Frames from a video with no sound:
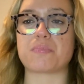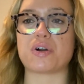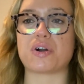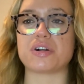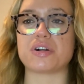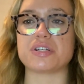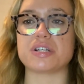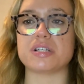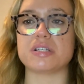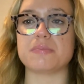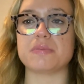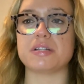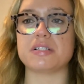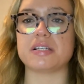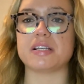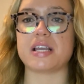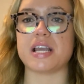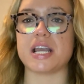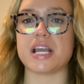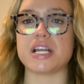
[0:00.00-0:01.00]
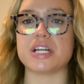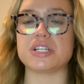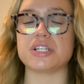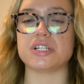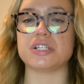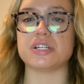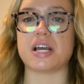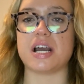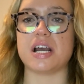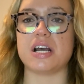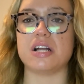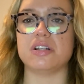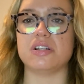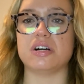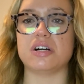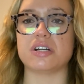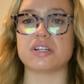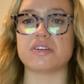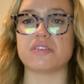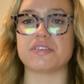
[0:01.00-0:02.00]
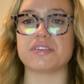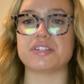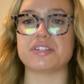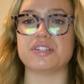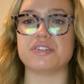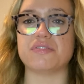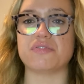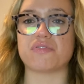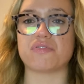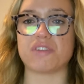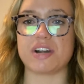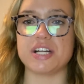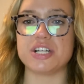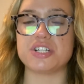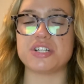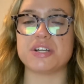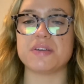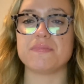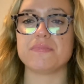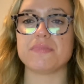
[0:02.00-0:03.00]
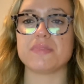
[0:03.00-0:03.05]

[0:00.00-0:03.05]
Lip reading: participants engage in dialogue to reach